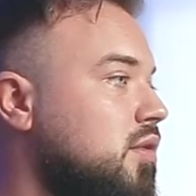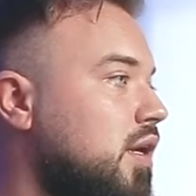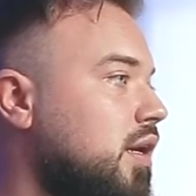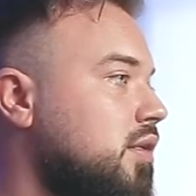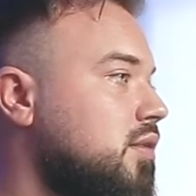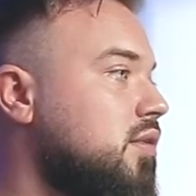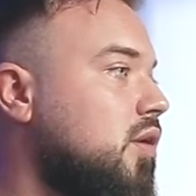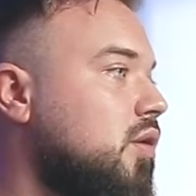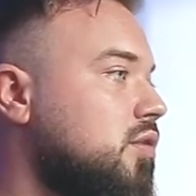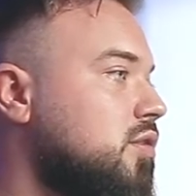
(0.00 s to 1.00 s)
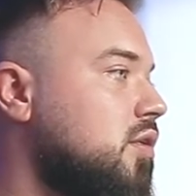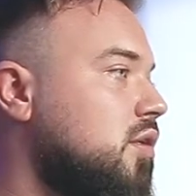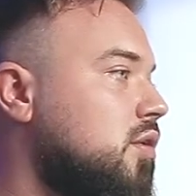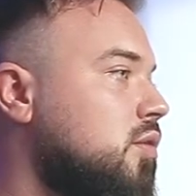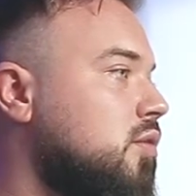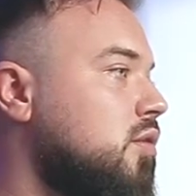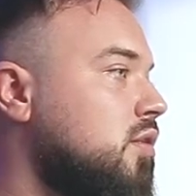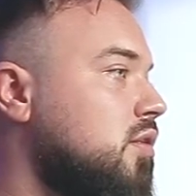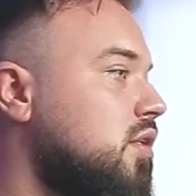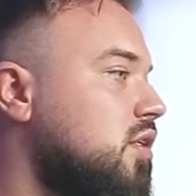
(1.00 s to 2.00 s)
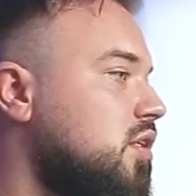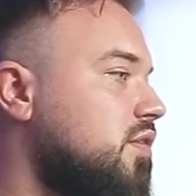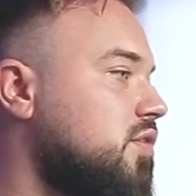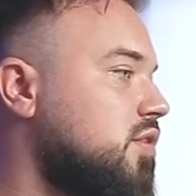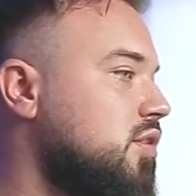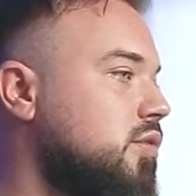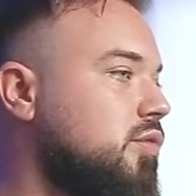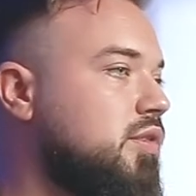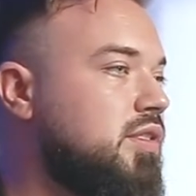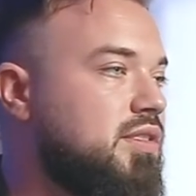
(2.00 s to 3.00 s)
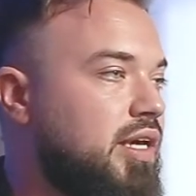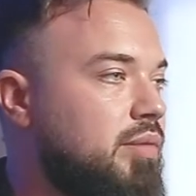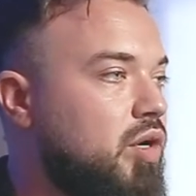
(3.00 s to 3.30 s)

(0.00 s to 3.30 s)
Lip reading: and it also gives you the same